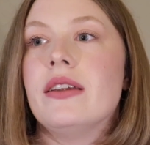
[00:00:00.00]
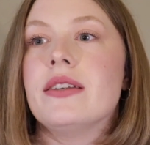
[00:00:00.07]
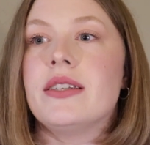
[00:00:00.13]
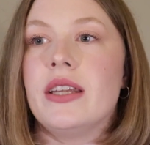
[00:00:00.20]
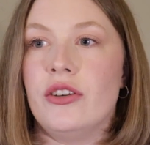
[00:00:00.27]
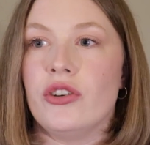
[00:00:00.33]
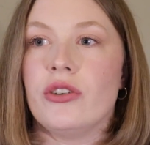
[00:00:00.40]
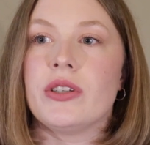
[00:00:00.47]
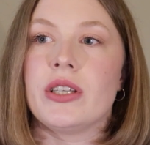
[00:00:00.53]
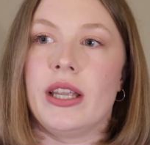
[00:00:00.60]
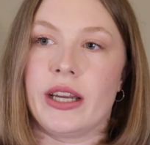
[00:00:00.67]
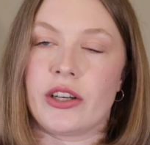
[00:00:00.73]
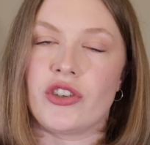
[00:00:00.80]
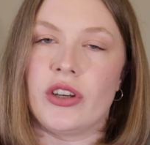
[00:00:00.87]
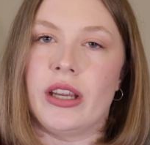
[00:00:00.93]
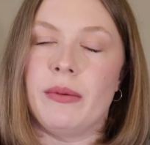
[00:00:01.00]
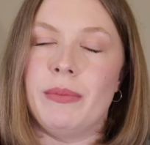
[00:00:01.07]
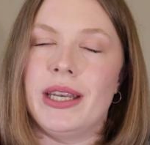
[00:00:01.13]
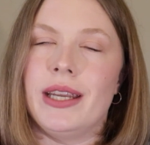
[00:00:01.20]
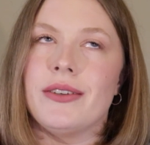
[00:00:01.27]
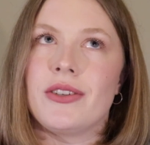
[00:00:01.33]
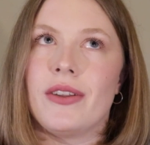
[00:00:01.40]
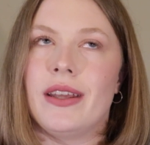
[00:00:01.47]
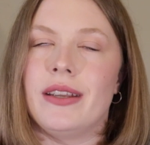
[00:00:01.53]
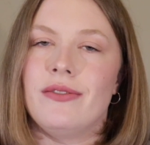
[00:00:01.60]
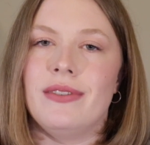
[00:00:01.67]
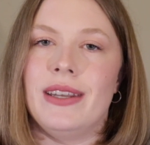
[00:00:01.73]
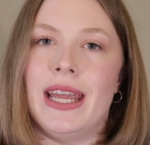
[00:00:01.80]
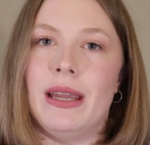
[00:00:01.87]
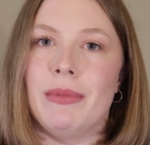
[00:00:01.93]
senior selection committee. So they
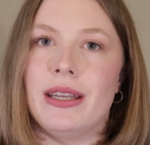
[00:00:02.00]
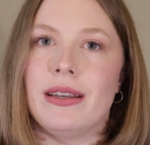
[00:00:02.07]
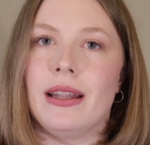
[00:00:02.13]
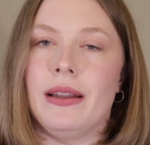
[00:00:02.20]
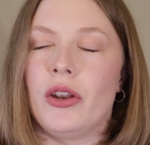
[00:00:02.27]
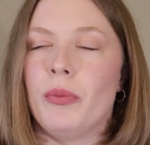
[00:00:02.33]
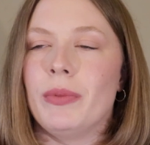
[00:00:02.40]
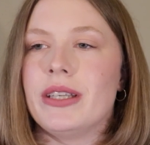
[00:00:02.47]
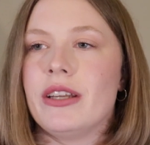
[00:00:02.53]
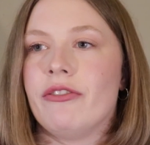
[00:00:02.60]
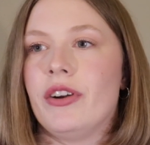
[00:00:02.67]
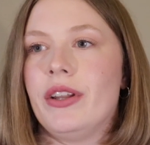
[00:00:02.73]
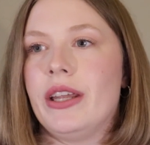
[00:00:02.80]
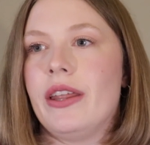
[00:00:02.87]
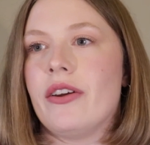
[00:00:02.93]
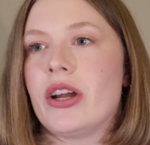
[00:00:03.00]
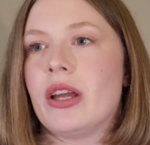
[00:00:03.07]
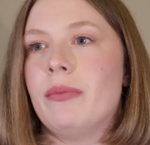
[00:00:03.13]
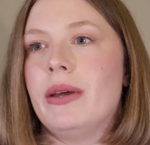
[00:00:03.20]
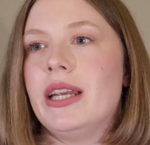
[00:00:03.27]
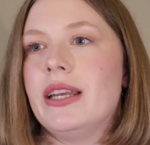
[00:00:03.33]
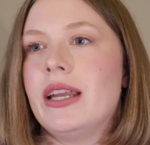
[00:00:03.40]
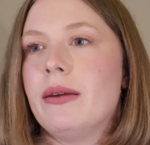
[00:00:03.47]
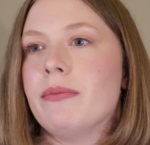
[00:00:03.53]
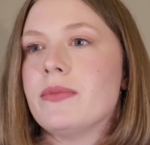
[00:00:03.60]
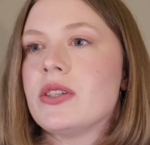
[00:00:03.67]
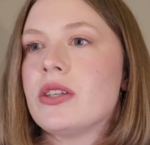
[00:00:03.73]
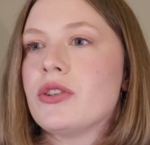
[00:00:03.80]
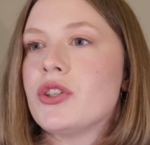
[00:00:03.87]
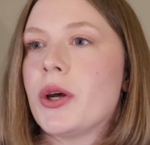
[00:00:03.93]
name it a little bit differently, their committee
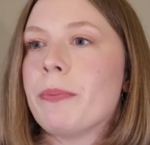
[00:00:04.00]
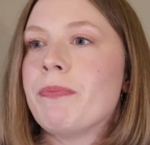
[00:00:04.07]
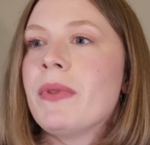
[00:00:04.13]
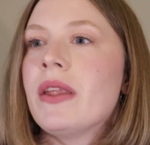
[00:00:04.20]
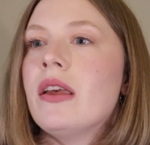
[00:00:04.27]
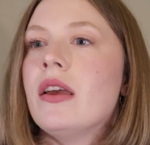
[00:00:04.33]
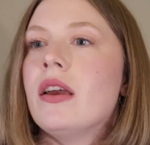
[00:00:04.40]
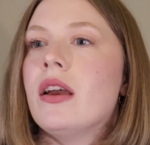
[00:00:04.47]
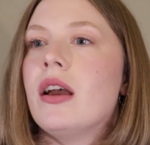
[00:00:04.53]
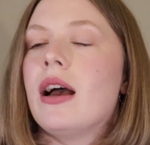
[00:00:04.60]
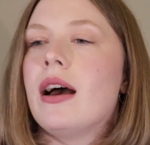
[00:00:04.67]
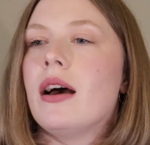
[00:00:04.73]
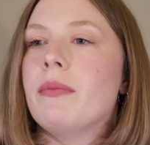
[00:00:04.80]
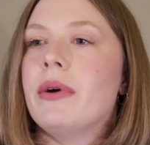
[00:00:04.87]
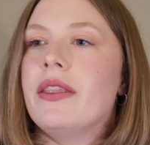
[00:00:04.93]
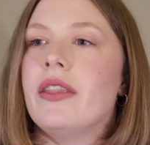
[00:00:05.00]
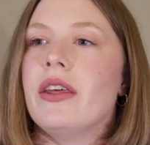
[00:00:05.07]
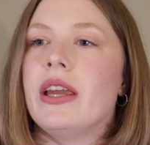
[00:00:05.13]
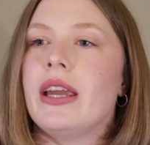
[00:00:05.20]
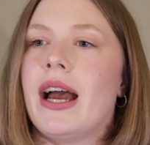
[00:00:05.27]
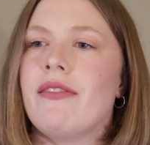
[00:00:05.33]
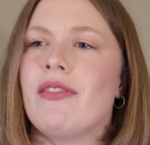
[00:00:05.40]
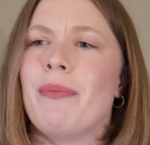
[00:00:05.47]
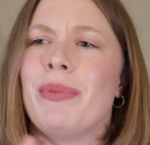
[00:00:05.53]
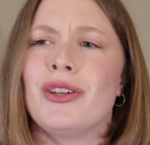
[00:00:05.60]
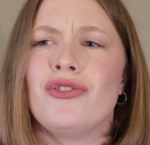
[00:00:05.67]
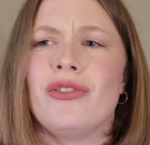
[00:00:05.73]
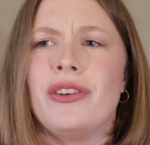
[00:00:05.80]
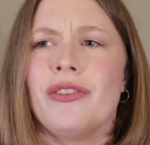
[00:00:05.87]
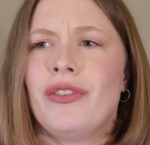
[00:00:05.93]
names. So, and they have a
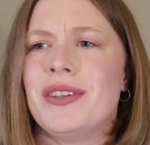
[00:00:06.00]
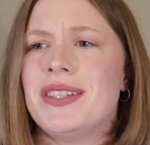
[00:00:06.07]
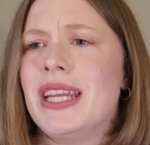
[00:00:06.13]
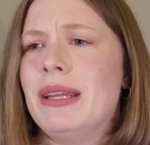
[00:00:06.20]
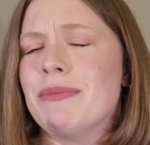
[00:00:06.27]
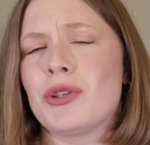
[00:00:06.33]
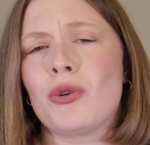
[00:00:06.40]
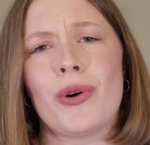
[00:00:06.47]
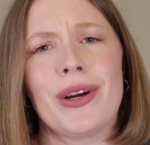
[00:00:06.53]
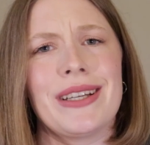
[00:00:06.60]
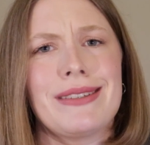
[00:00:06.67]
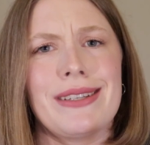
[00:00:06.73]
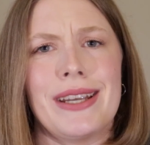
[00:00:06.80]
bunch of different team scoring